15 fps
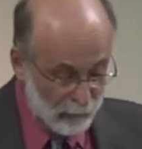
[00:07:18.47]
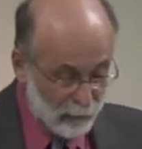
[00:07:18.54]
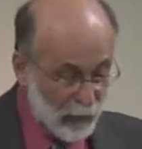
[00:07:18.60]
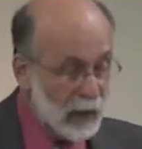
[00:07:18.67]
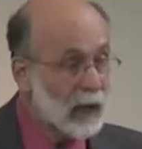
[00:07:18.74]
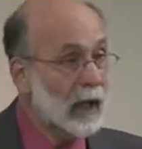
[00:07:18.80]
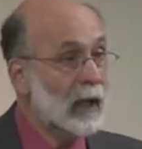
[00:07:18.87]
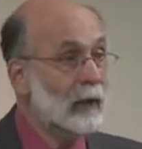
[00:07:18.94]

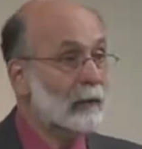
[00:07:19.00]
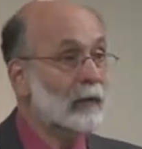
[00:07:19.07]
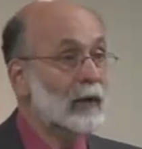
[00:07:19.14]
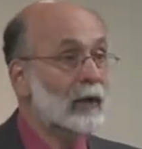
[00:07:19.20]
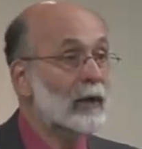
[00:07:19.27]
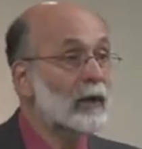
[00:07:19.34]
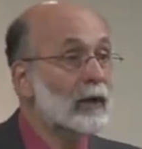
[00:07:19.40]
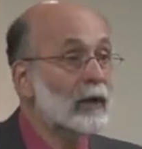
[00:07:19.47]
became
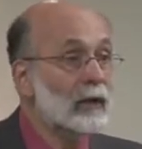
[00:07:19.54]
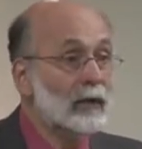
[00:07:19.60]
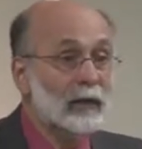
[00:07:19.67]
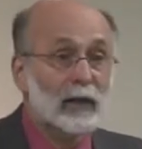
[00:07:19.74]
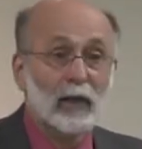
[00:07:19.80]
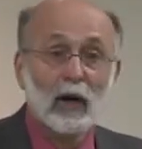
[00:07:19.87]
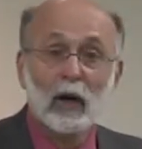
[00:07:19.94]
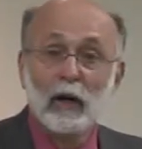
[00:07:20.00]

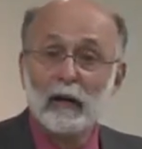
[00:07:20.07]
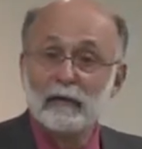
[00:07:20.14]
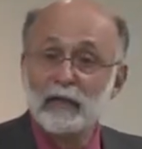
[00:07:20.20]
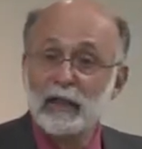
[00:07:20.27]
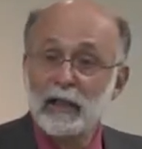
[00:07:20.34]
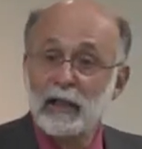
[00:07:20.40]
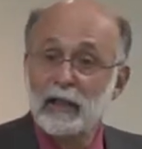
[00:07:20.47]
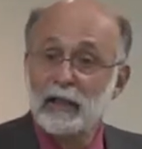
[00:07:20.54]
the
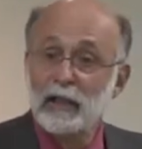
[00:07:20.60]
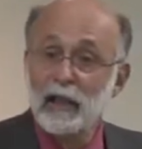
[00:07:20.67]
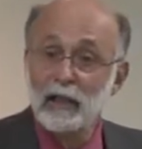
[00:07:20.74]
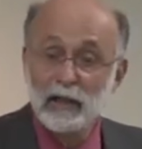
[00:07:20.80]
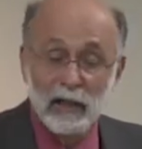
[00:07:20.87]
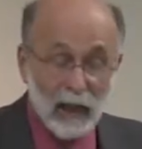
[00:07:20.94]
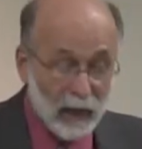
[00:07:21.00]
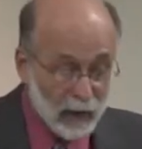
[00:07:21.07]
RFC's
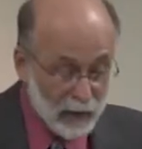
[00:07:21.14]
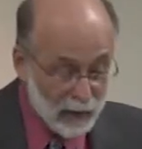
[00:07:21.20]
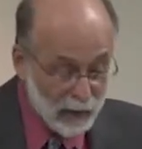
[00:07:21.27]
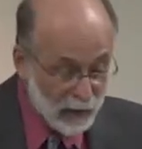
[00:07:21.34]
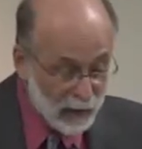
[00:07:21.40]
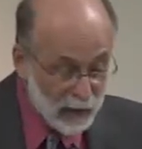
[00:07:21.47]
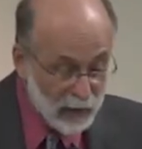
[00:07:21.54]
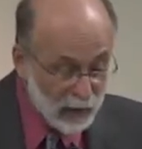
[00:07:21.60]
second
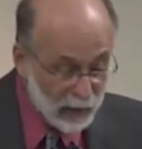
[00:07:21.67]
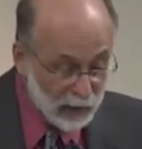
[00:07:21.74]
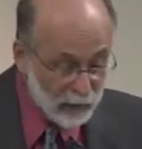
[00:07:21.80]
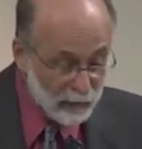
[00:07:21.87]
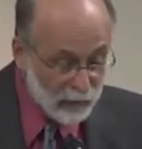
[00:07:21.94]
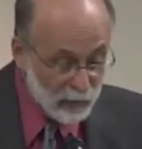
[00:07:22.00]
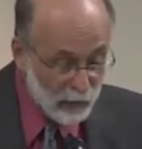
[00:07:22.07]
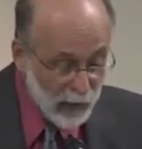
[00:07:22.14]

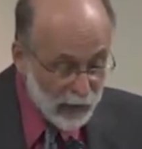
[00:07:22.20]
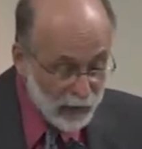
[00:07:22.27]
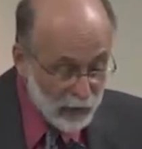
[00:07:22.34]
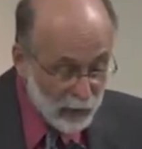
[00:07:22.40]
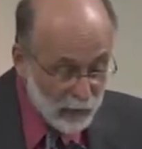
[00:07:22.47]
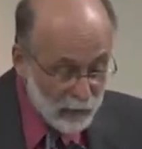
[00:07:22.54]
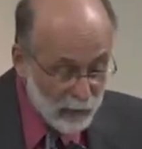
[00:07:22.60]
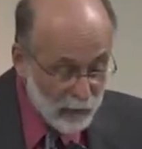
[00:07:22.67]
executive
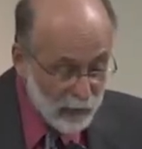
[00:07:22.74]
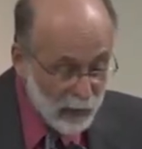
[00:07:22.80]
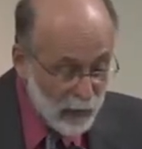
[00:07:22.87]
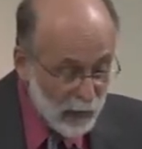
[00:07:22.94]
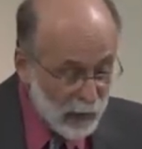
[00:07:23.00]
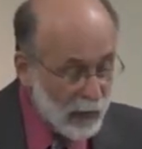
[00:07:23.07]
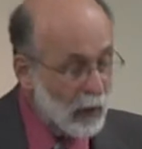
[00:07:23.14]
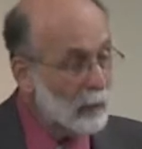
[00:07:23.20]
director.
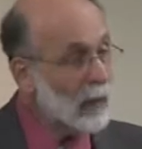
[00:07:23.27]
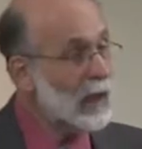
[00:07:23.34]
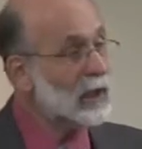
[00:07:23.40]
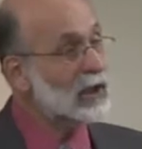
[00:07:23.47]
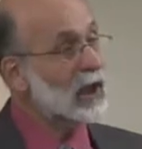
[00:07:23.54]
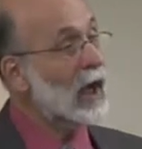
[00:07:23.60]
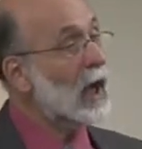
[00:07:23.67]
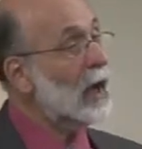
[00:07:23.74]
Now, my
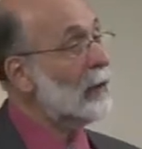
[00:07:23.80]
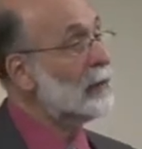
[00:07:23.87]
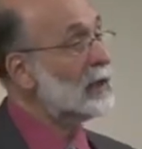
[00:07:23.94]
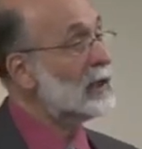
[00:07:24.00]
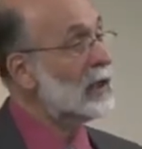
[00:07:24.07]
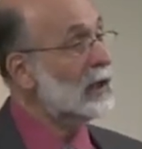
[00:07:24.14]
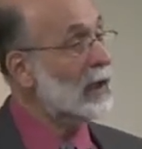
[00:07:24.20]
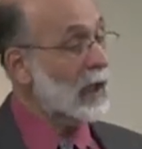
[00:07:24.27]
job
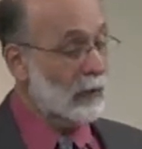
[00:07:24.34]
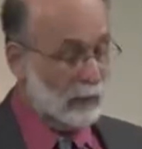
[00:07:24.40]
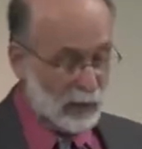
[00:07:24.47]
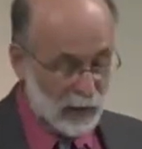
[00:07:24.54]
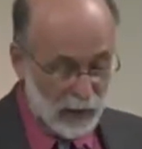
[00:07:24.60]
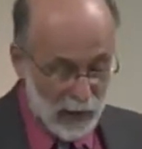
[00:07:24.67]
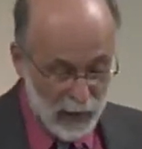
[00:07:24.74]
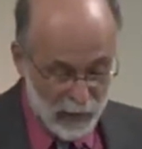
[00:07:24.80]
until I
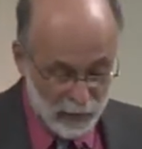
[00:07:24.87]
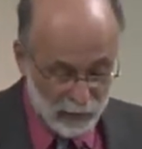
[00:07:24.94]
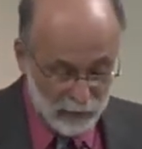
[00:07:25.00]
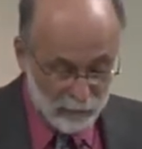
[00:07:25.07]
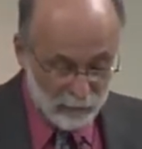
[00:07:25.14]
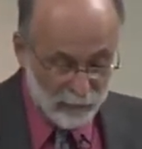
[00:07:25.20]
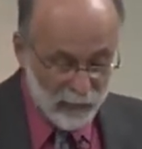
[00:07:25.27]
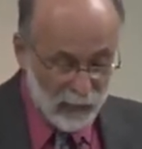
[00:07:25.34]
retired
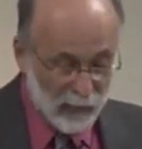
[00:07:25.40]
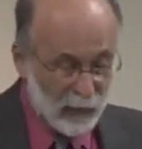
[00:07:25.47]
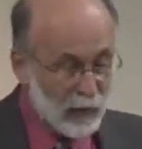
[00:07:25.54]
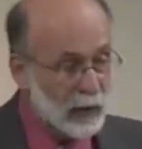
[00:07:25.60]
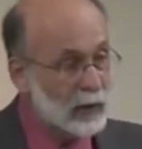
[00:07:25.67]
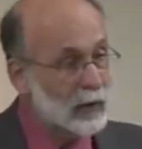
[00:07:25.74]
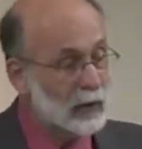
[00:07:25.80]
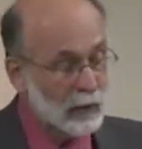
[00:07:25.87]

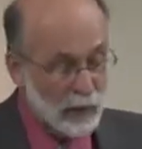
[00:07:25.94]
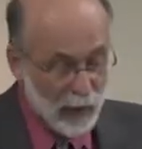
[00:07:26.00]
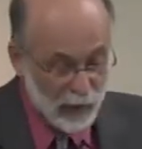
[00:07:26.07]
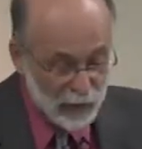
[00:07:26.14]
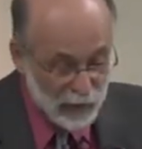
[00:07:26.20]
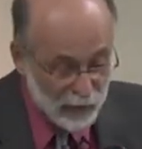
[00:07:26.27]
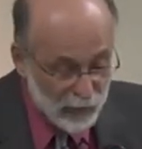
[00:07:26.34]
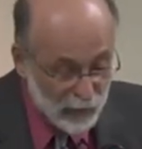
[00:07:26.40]
in
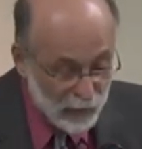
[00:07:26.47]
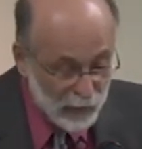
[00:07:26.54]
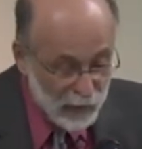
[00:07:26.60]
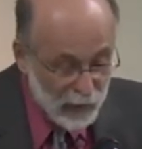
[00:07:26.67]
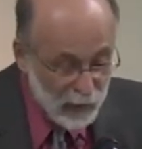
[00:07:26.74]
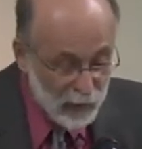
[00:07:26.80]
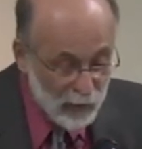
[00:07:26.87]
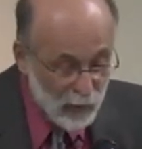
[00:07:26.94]

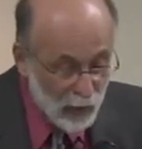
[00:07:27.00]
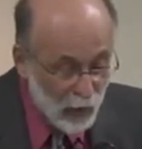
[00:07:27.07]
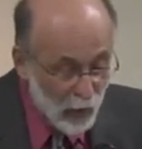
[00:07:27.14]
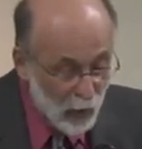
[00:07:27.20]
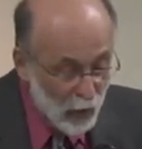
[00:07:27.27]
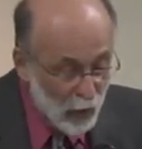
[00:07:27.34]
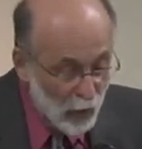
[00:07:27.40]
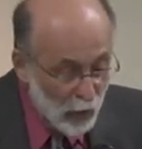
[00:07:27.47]
2013
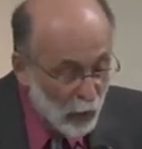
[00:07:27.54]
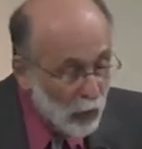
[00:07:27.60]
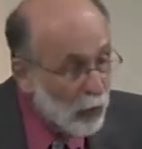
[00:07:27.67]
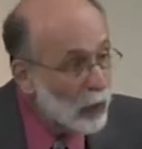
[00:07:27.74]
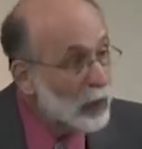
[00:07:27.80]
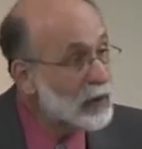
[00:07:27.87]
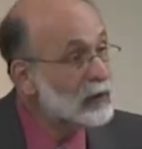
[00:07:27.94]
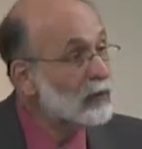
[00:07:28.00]

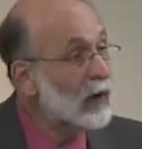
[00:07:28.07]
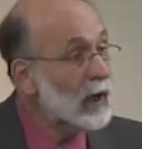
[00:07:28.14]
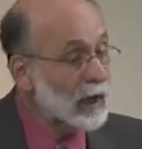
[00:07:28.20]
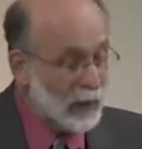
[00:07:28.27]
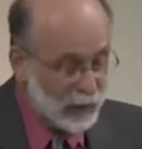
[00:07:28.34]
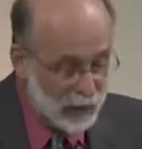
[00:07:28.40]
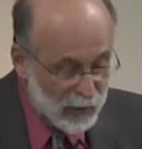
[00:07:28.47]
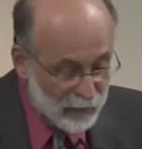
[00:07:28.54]
was
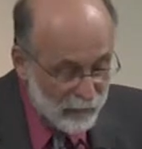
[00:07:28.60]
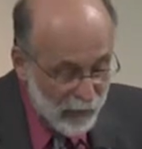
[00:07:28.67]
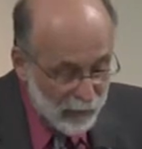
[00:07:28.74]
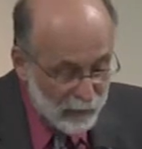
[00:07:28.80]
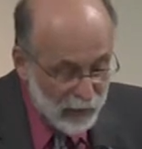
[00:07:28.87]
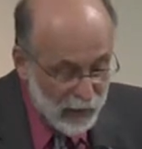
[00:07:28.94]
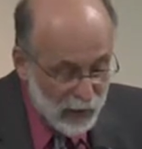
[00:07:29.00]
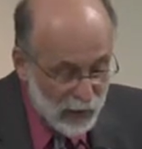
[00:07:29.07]
running this
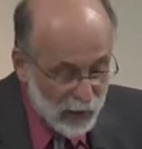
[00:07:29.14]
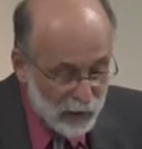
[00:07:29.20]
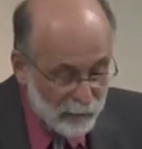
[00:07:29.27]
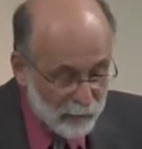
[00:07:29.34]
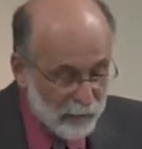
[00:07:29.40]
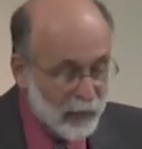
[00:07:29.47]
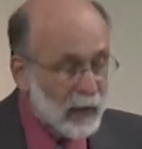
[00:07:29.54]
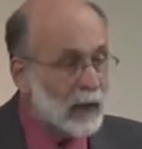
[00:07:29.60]
foundation.
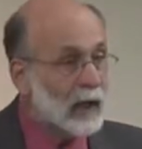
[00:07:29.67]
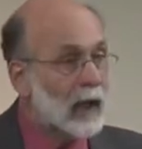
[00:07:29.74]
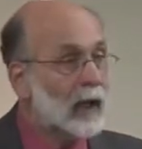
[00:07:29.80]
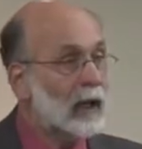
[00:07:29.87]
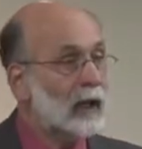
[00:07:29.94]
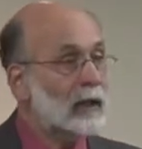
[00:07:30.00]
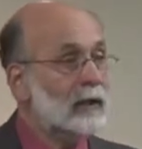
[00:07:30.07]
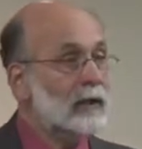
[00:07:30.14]

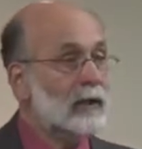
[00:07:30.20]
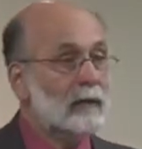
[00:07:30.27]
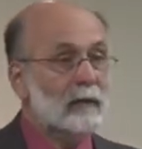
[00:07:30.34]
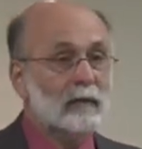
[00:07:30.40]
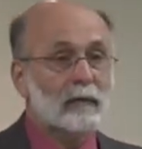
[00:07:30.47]
And the